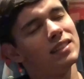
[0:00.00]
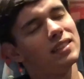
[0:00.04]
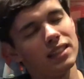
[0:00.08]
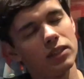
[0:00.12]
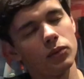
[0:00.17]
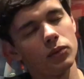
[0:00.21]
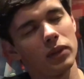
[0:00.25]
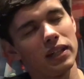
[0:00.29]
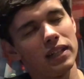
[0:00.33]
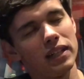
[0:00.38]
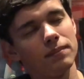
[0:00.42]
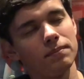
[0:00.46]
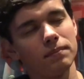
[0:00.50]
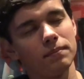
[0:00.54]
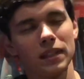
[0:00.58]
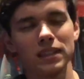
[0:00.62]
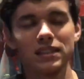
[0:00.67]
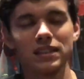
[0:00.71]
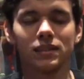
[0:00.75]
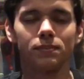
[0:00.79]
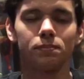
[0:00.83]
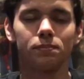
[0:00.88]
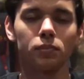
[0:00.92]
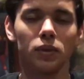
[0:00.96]
a way, that's
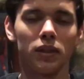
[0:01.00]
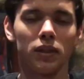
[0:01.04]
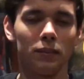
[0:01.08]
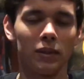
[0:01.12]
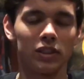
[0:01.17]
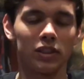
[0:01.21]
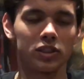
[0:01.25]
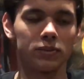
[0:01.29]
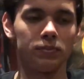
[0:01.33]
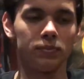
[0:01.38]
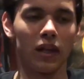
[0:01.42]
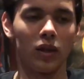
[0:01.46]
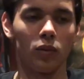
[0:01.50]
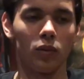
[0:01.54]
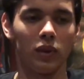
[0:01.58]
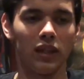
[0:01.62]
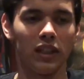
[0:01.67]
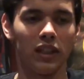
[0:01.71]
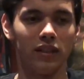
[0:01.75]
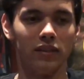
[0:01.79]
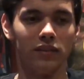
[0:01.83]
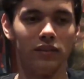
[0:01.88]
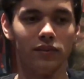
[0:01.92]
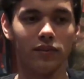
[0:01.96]
pretty much my way
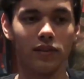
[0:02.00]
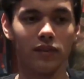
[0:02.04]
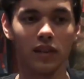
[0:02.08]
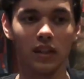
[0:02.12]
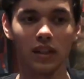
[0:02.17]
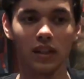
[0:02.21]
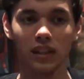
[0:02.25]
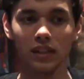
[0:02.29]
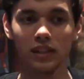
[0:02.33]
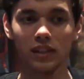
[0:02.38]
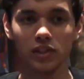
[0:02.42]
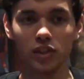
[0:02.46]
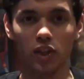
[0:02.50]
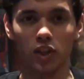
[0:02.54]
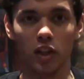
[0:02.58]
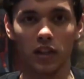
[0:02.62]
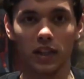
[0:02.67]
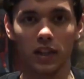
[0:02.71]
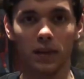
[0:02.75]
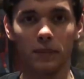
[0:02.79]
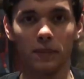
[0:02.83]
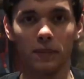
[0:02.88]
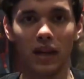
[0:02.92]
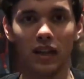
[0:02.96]
of talking
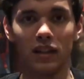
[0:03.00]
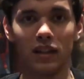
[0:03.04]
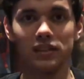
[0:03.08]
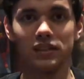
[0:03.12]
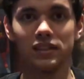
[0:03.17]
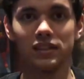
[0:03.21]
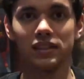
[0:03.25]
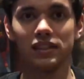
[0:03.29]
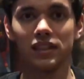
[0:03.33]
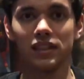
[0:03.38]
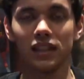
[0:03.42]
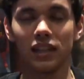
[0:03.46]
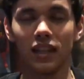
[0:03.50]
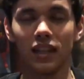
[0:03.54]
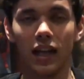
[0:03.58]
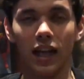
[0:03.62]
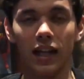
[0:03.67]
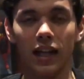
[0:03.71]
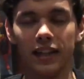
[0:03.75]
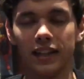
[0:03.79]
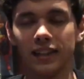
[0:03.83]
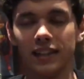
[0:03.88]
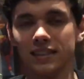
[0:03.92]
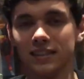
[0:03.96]
about it.
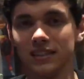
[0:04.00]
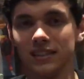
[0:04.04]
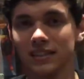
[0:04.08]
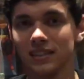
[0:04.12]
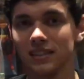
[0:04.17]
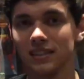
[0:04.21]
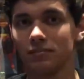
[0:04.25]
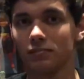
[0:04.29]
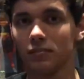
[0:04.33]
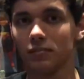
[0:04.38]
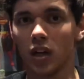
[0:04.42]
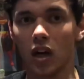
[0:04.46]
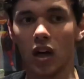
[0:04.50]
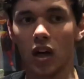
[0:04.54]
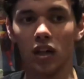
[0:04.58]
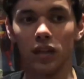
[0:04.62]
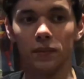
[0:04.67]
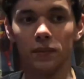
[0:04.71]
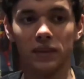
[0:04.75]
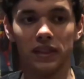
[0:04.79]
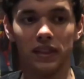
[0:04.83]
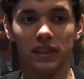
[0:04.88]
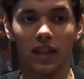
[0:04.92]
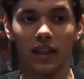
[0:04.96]
And I'll
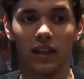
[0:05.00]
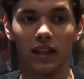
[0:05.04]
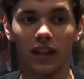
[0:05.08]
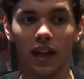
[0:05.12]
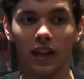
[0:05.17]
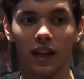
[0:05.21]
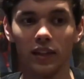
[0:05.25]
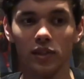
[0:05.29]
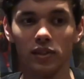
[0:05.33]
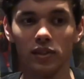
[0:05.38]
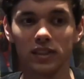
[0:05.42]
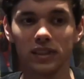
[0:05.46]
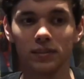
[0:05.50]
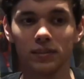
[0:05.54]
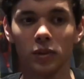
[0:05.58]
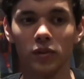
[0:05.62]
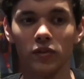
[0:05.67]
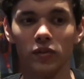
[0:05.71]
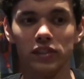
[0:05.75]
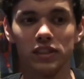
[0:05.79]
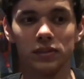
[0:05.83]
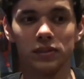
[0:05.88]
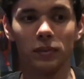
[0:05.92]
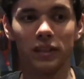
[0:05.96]
admit, I know this
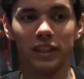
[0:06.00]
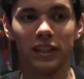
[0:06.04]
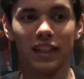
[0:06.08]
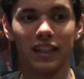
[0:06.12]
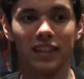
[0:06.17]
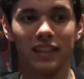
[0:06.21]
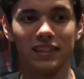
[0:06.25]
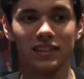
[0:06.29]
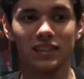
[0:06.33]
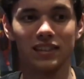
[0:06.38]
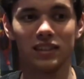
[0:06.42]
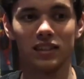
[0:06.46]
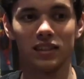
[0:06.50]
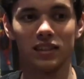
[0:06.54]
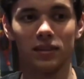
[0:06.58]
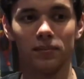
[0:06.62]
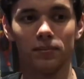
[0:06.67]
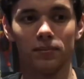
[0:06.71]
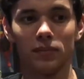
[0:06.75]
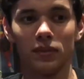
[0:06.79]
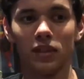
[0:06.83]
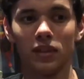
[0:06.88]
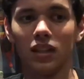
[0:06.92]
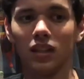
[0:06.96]
movie's been getting some
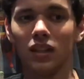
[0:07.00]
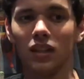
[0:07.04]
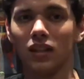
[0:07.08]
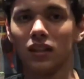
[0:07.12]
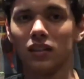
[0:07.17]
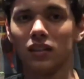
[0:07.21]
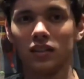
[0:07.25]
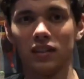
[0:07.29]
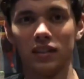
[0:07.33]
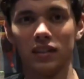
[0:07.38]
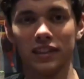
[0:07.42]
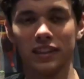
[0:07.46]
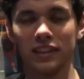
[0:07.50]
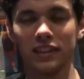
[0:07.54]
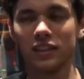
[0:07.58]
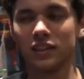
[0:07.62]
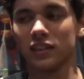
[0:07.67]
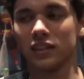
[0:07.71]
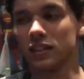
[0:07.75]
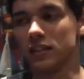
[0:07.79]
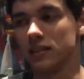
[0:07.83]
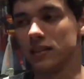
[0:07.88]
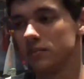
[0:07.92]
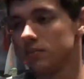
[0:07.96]
like
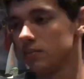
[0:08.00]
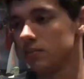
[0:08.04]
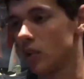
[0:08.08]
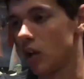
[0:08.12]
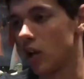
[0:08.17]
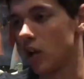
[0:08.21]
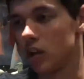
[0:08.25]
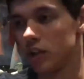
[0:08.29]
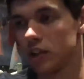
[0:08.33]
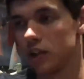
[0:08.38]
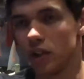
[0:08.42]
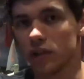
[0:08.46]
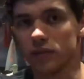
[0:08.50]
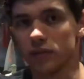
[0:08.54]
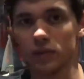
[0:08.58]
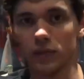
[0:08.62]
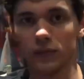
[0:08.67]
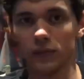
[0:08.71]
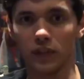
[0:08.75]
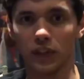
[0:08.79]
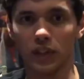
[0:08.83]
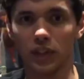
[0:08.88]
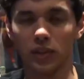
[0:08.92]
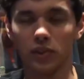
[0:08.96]
on and off
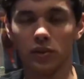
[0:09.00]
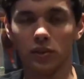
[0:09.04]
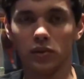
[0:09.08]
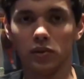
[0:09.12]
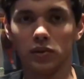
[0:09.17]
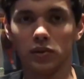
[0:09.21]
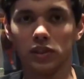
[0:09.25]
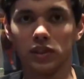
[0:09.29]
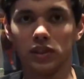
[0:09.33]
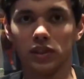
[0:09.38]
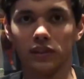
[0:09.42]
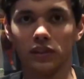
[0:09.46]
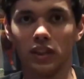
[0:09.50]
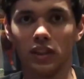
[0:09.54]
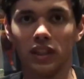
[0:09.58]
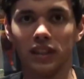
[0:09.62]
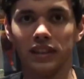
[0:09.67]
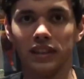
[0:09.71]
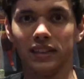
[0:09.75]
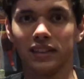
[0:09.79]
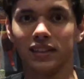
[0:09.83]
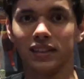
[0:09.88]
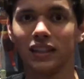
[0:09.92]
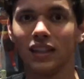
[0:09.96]
reviews of
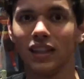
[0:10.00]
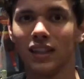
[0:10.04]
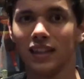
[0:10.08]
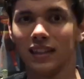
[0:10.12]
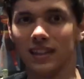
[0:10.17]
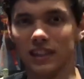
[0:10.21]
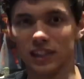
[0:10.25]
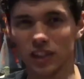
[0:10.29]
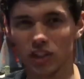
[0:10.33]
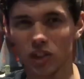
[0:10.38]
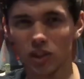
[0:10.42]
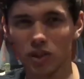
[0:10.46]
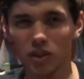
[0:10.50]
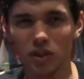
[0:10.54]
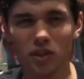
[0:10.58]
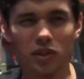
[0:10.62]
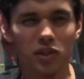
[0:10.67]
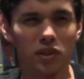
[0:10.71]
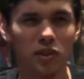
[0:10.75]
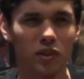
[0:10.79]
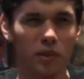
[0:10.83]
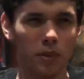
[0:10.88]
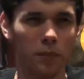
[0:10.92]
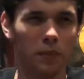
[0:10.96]
like it's good
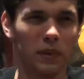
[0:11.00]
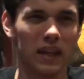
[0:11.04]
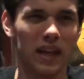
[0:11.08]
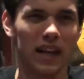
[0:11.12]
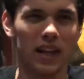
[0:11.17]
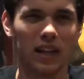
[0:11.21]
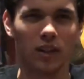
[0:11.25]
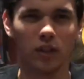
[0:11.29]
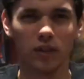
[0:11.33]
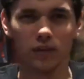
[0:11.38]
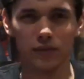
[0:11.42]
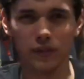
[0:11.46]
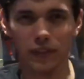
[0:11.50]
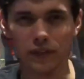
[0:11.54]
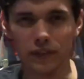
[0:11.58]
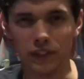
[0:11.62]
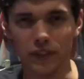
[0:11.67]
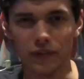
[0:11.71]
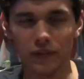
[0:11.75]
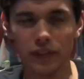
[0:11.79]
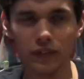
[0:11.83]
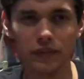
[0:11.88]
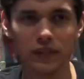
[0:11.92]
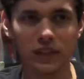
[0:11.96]
or bad or
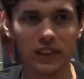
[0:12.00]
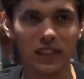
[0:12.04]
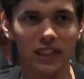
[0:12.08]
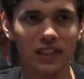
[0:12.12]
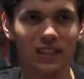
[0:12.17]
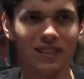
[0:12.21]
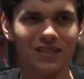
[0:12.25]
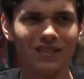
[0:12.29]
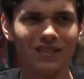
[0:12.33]
50-50.